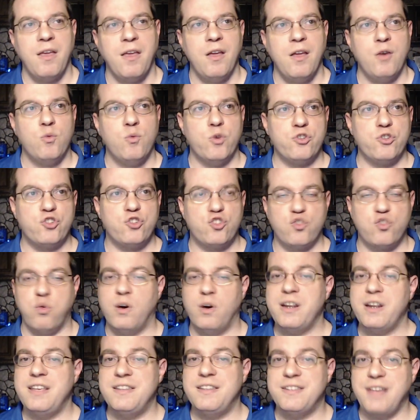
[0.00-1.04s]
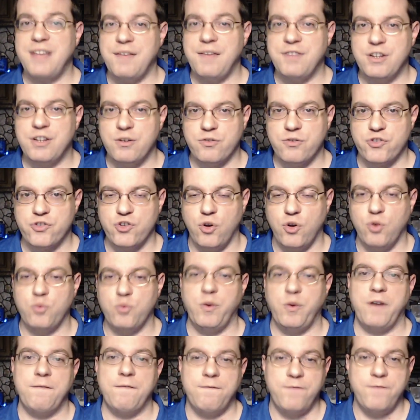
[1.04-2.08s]
was twenty-seven years old
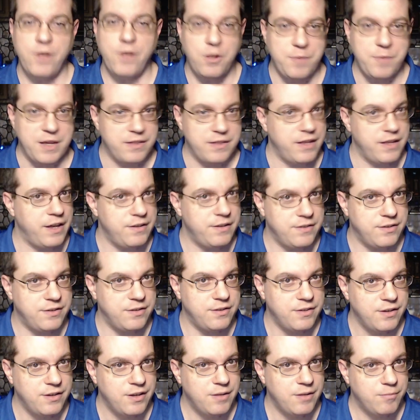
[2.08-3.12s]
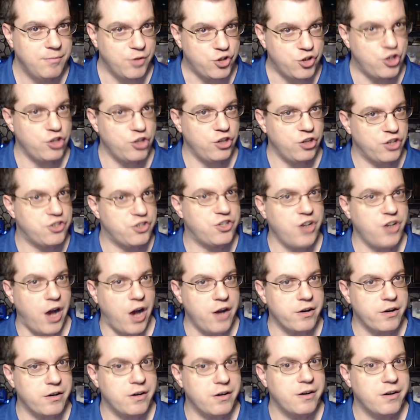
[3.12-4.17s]
when filming this, but she looks
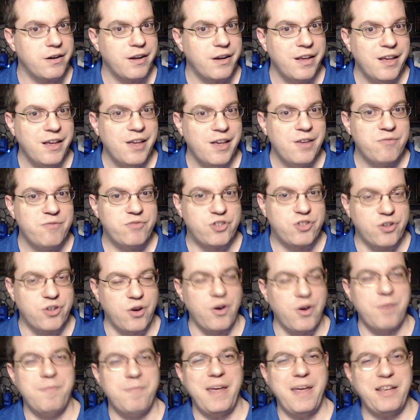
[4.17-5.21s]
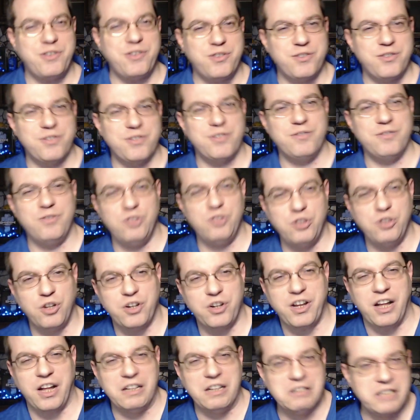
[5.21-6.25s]
younger. So it makes her
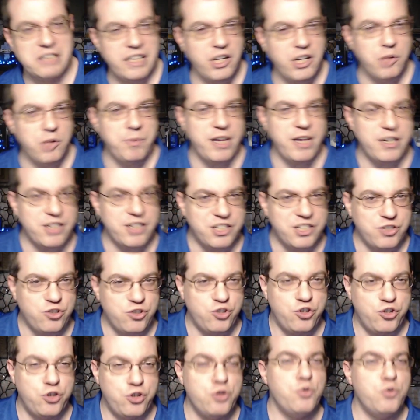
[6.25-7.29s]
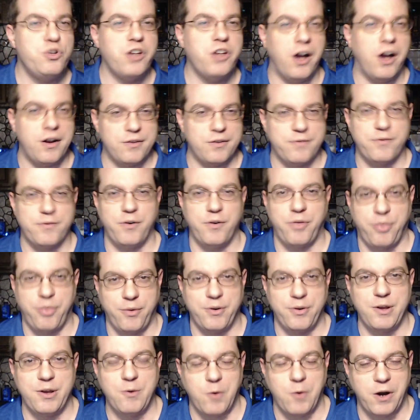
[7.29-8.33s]
look a little bit too young for a
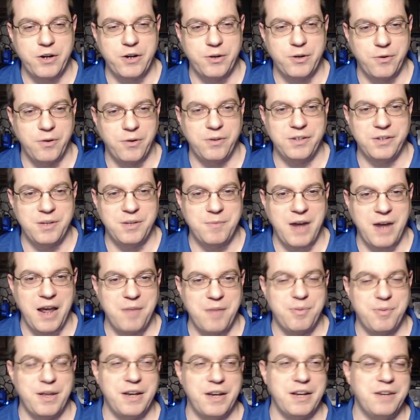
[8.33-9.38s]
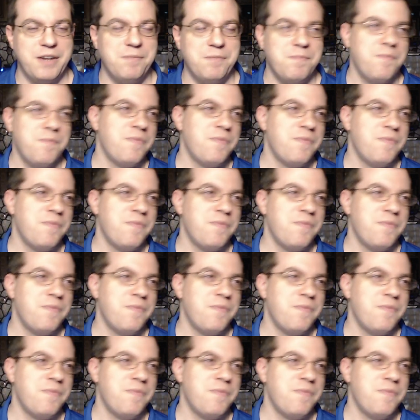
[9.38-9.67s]
thirty-one-year-old, in my opinion.